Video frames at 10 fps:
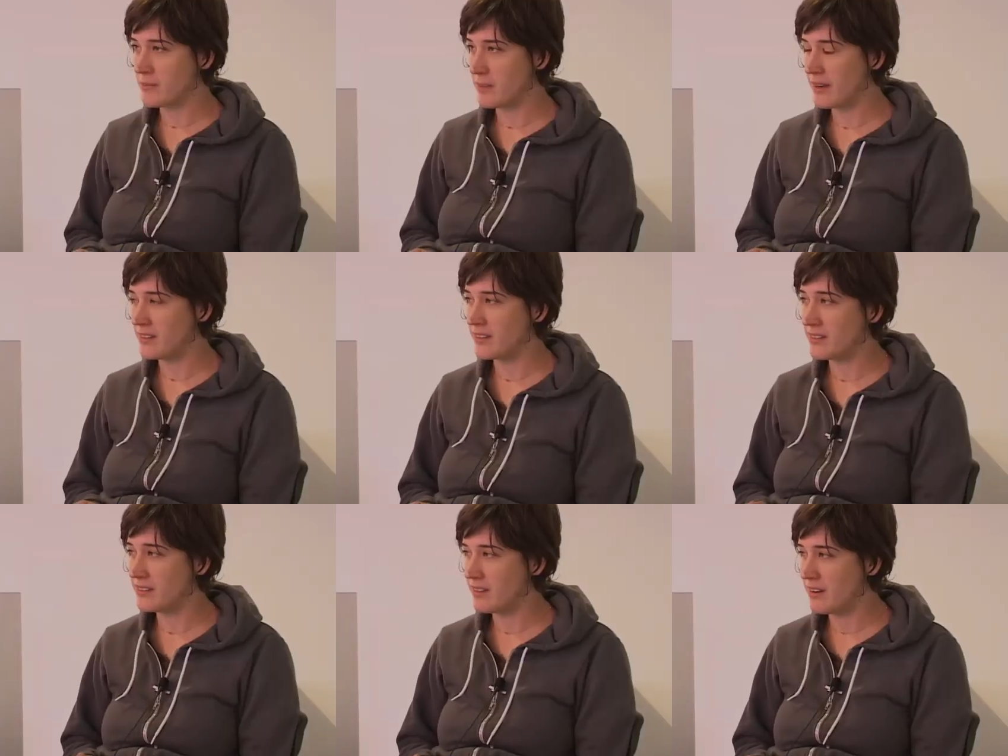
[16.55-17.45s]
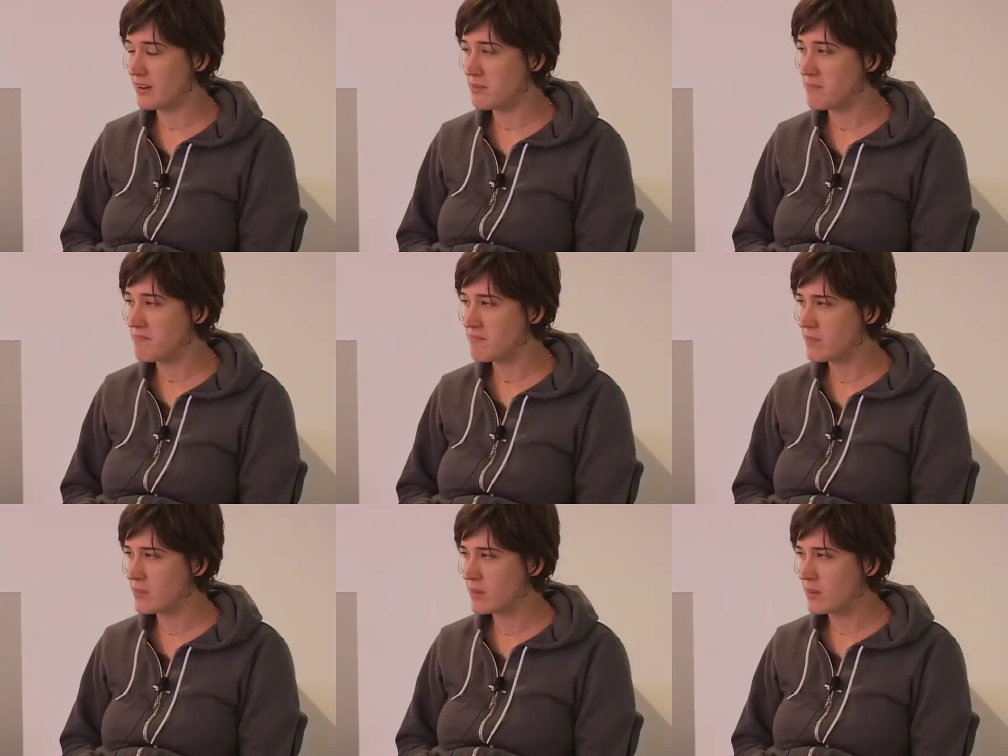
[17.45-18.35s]
and painted,
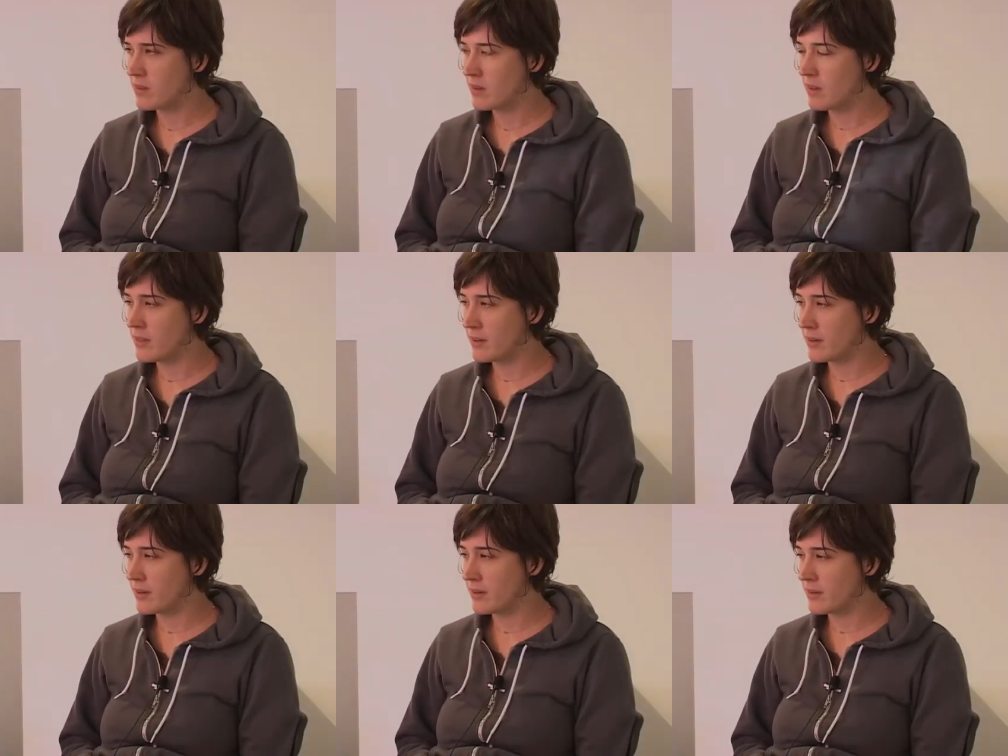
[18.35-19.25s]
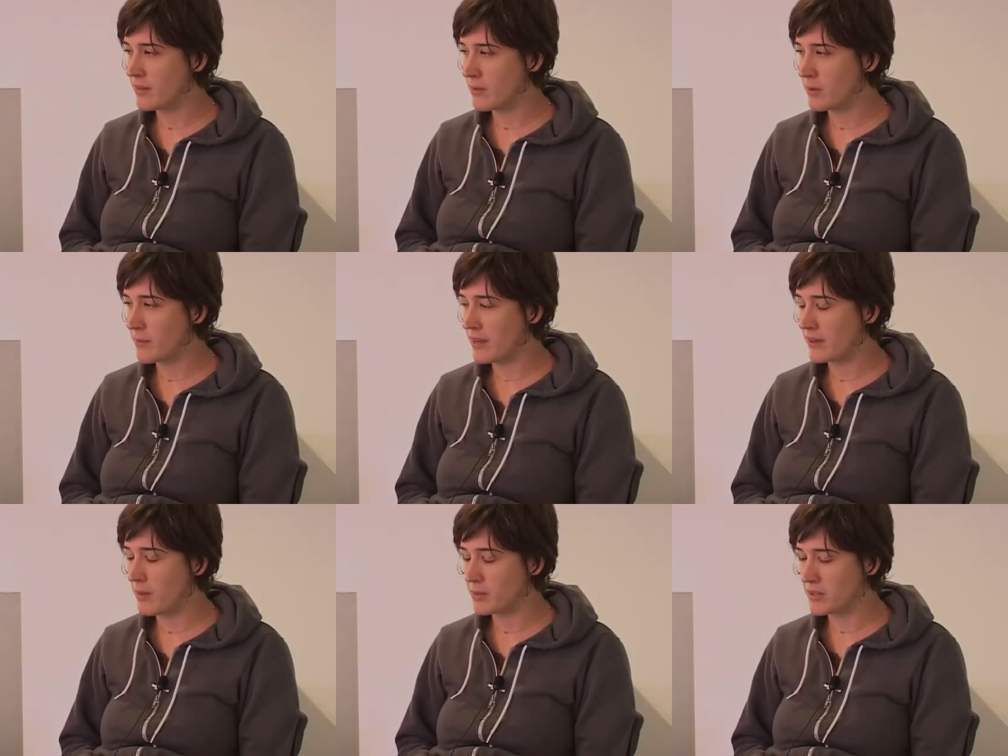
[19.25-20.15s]
and they were made a
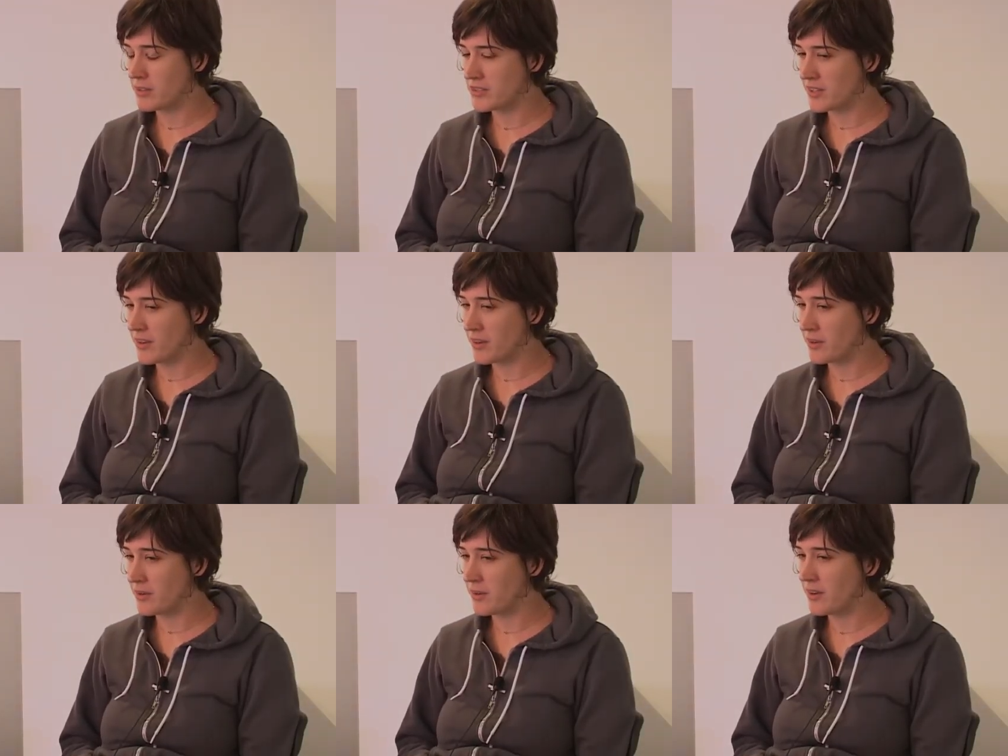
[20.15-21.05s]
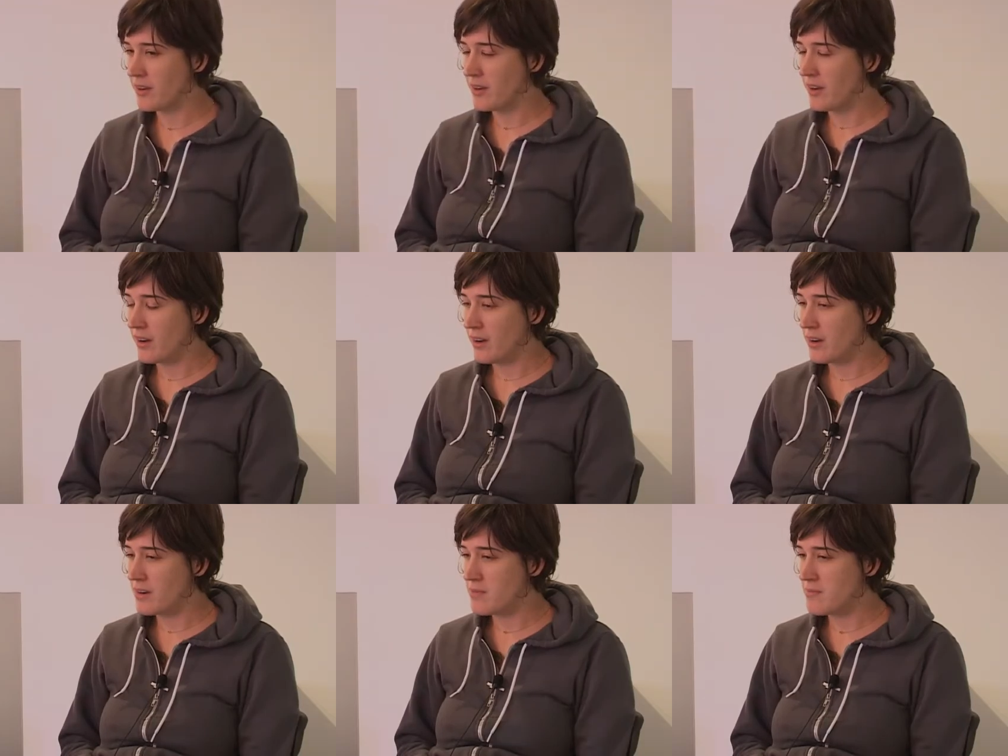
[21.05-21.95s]
couple years ago.
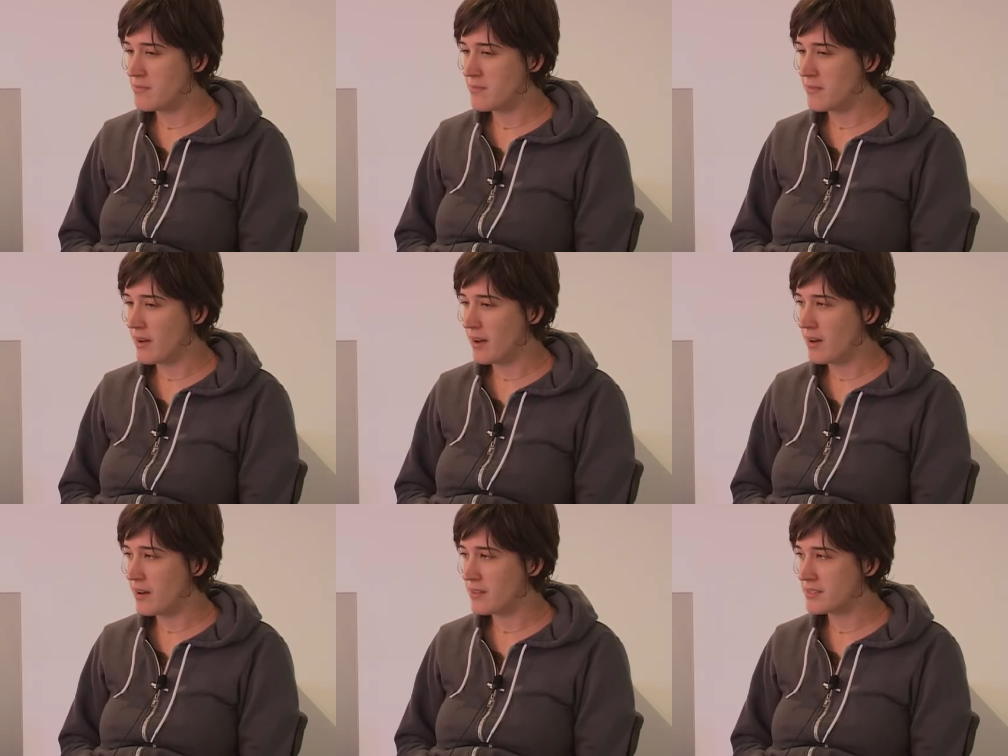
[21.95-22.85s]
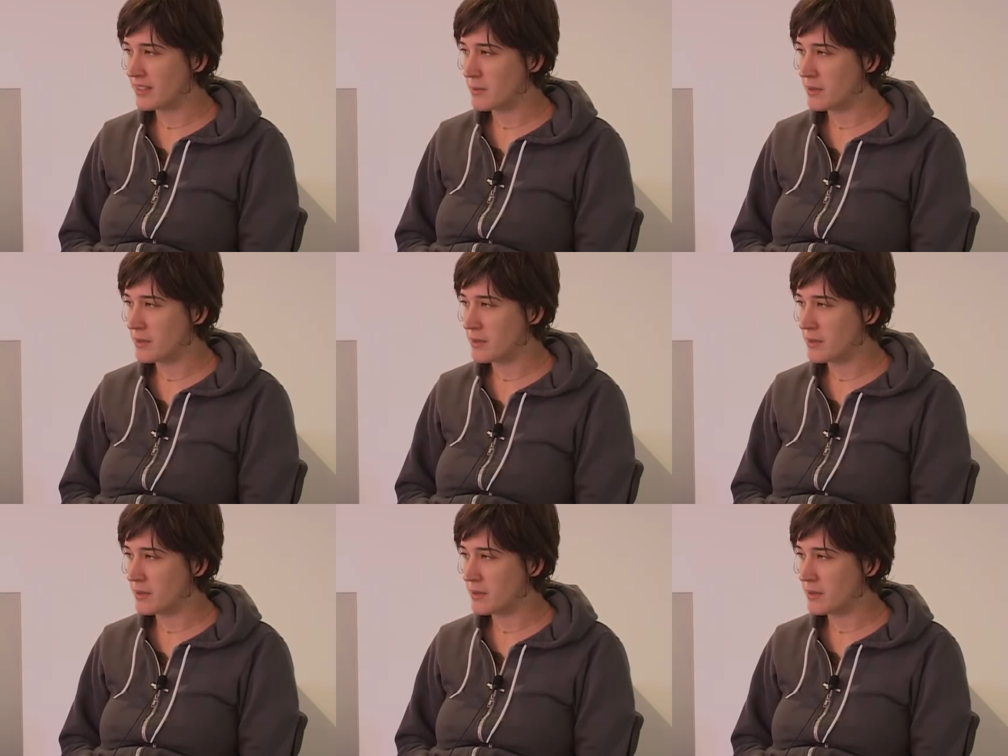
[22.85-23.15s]
The second